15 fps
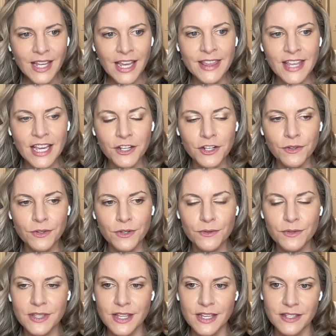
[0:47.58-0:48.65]
And then you
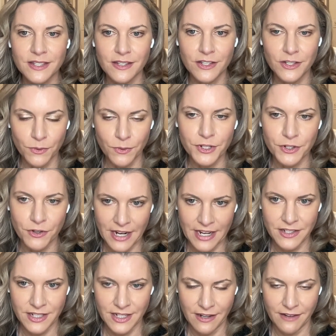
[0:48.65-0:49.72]
use this source
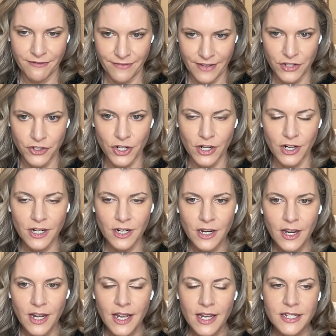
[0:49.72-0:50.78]
grounding feature
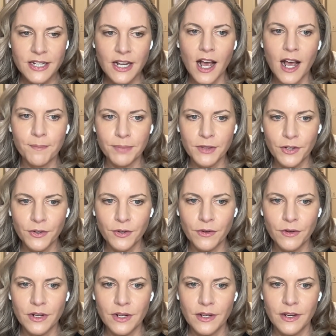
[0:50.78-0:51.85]
to
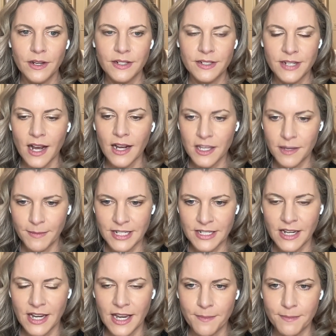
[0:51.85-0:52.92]
upload
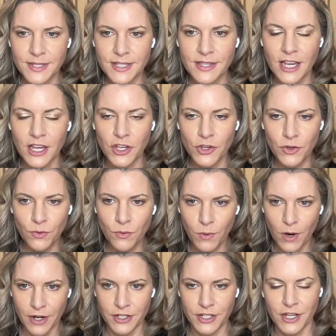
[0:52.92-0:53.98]
document types that you
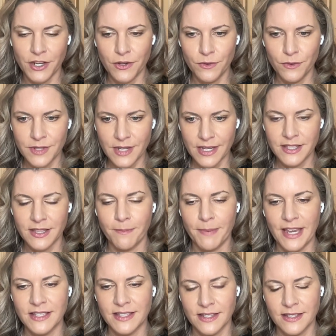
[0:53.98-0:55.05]
want to use as the
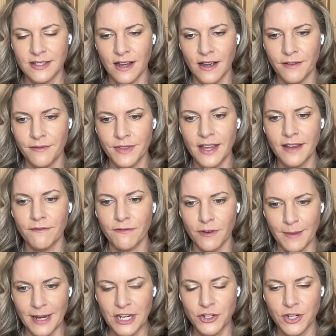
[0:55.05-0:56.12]
basis of the
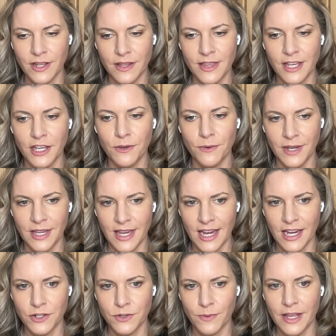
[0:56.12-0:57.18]
information that you
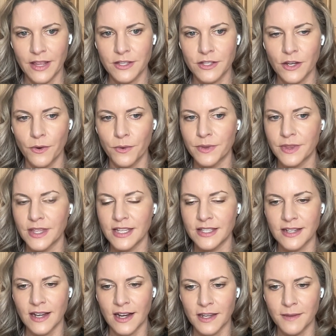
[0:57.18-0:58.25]
engage with. So
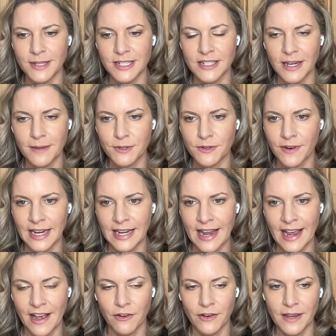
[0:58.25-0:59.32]
these document types right
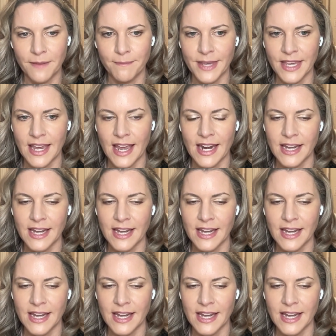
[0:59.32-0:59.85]
now can be